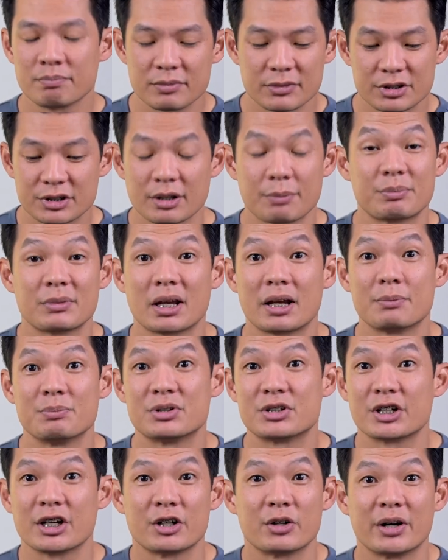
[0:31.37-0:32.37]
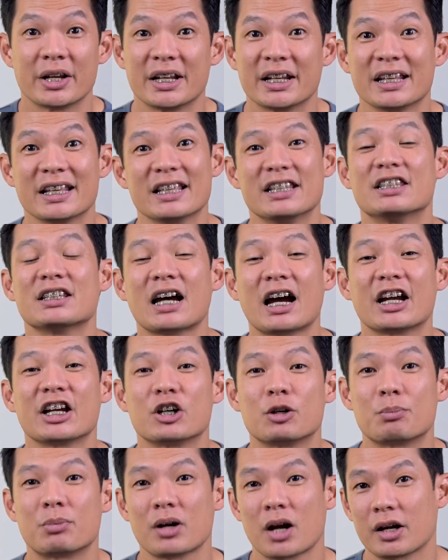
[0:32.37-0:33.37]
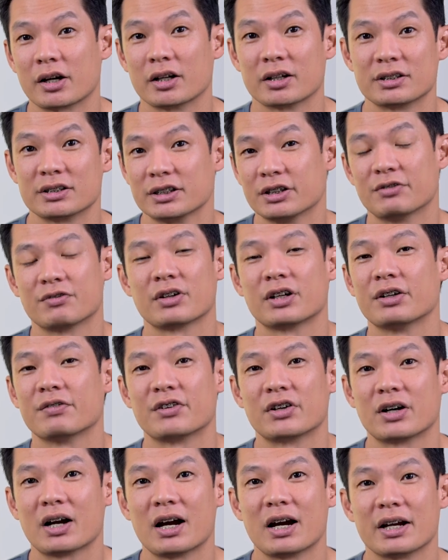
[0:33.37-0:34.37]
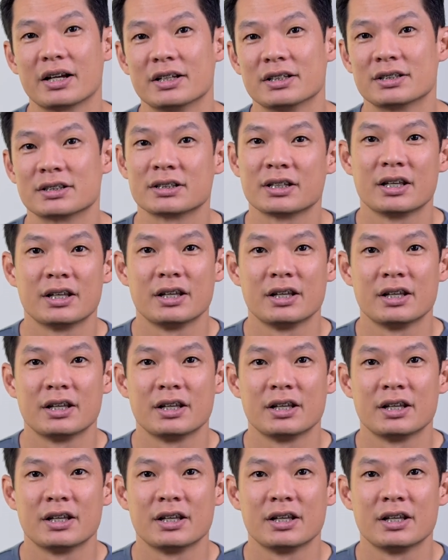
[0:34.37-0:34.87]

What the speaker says: sometimes generating entire products in front of your eyes.